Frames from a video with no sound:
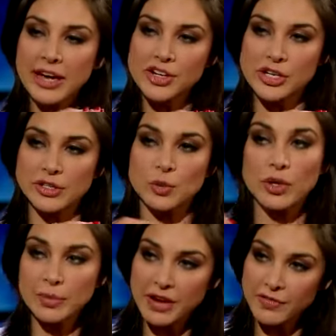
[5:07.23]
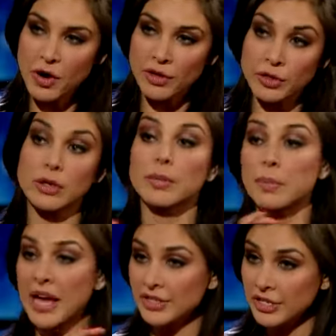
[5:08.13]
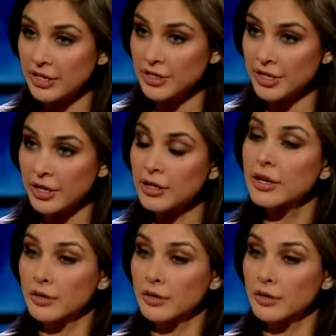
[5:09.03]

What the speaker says: ashes with my father back to India.